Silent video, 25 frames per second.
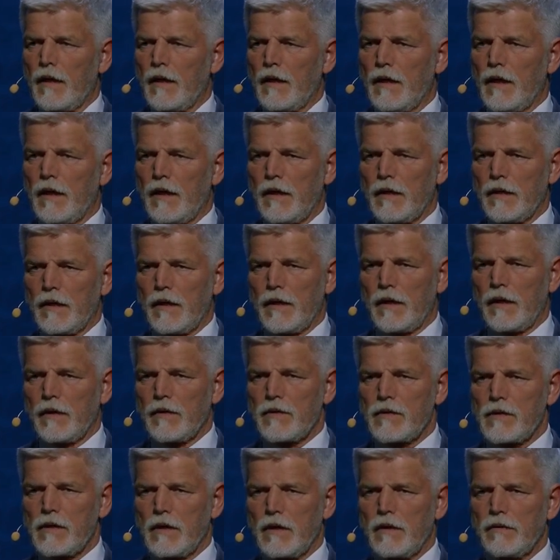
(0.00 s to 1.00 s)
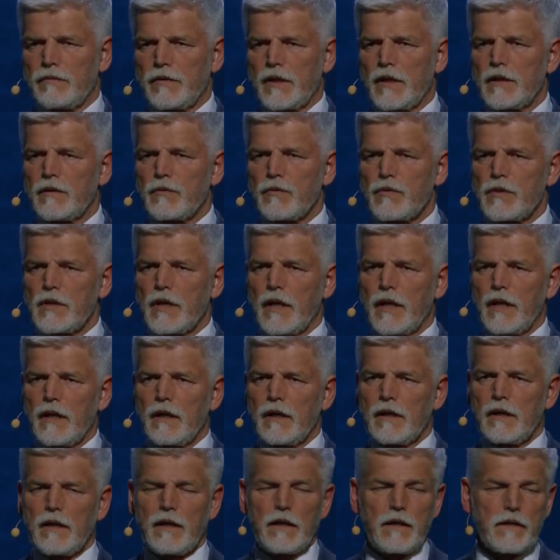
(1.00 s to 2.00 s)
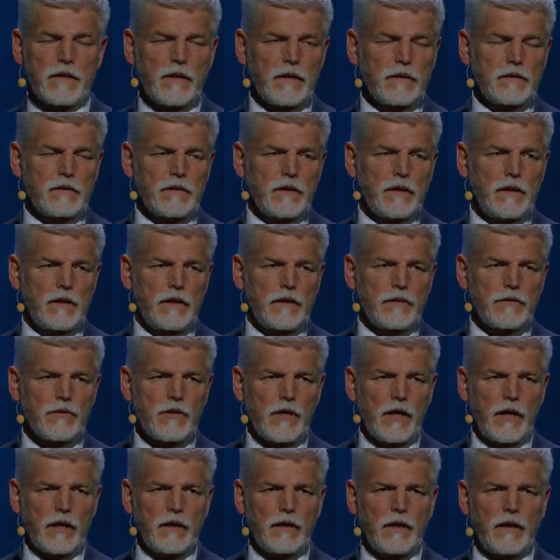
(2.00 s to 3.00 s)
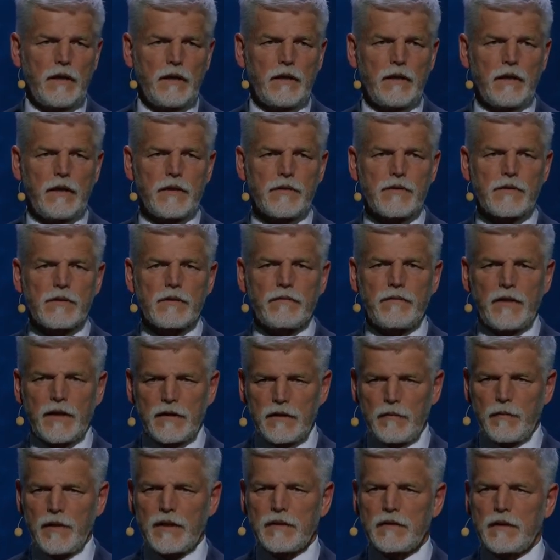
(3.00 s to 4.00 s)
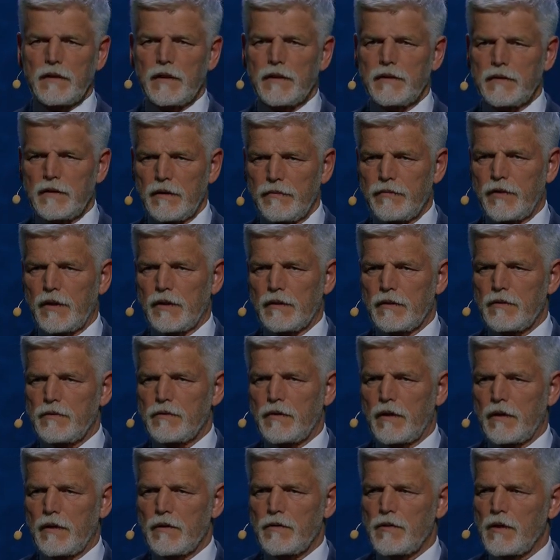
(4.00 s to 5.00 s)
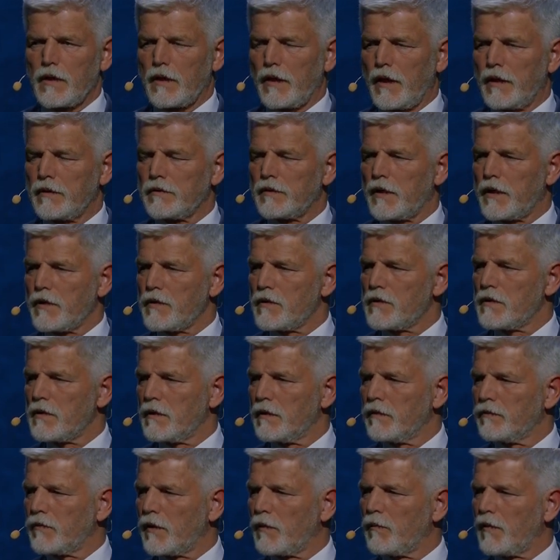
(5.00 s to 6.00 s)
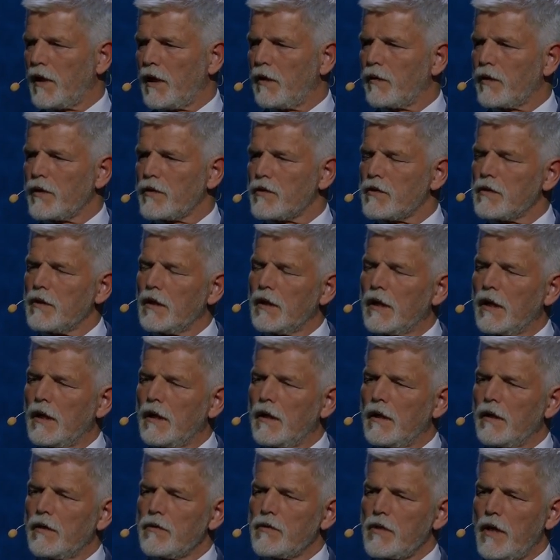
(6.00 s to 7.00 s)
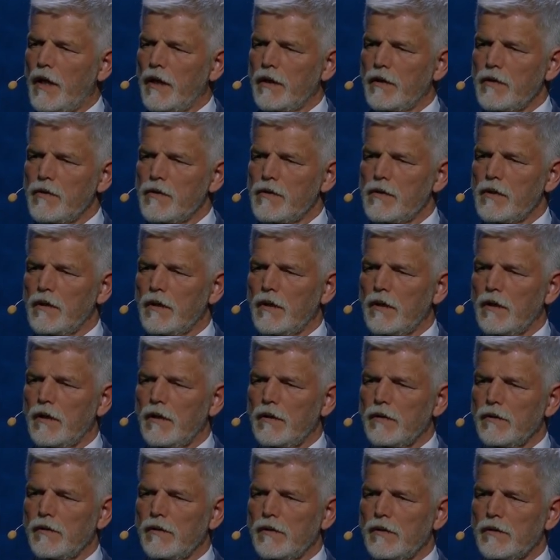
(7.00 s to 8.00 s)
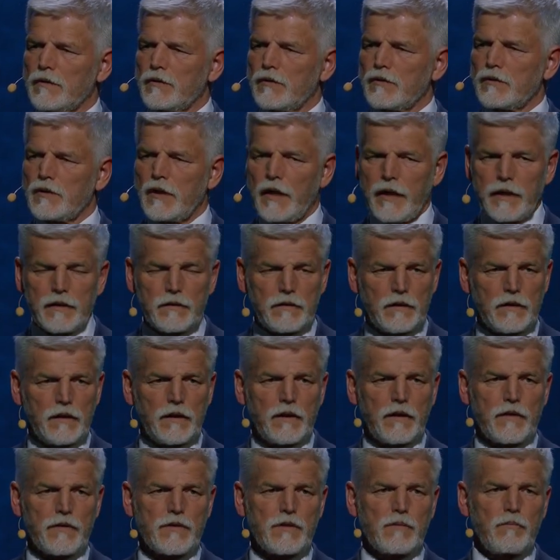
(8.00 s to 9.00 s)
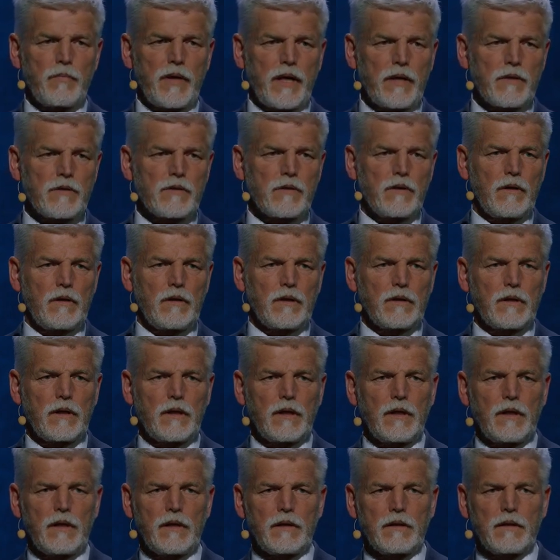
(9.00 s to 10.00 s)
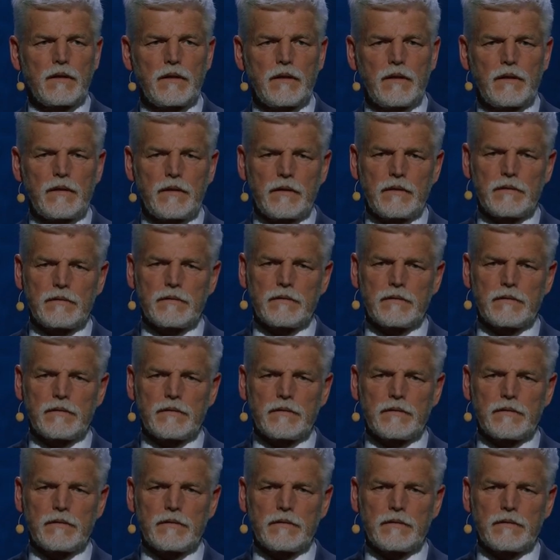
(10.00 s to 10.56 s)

Uh, it's uh, fair to say uh, that China has fundamentally different strategic interests from ours, Chinese uh, uh, society is based on uh,